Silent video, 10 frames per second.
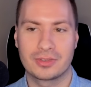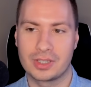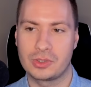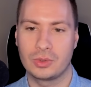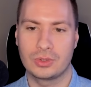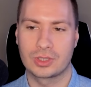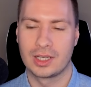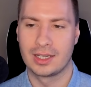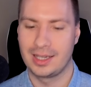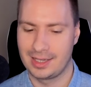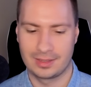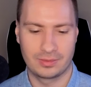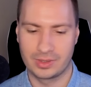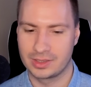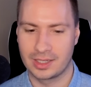officials in
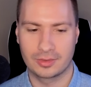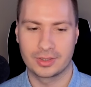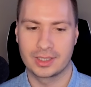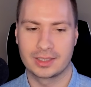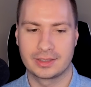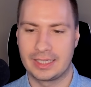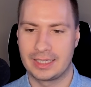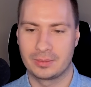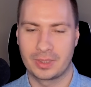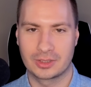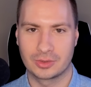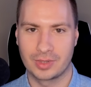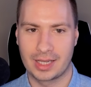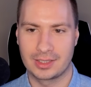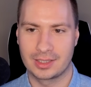Philadelphia, in
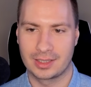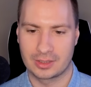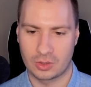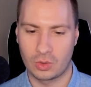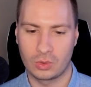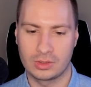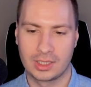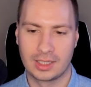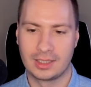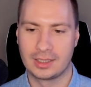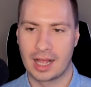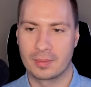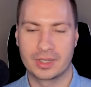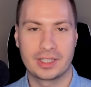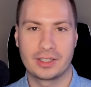Pennsylvania as a whole,
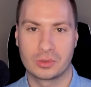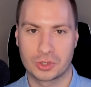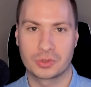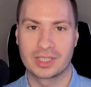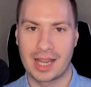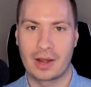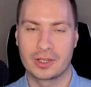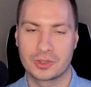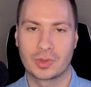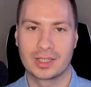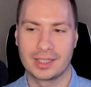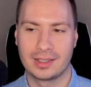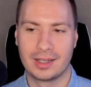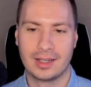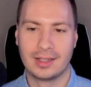but any of those three counties, really.
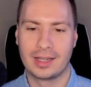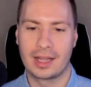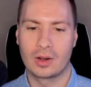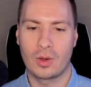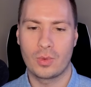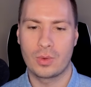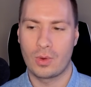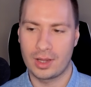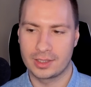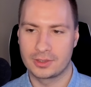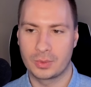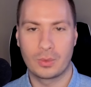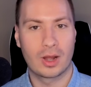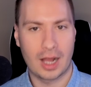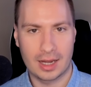And all we want is we
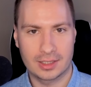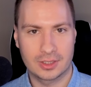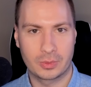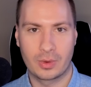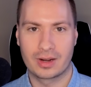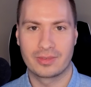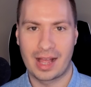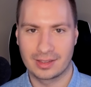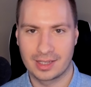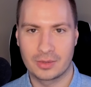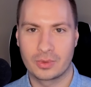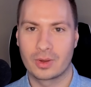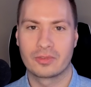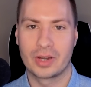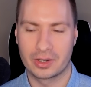want audits, we want to validate, and we
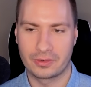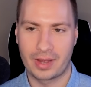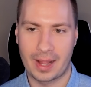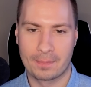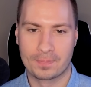want to verify.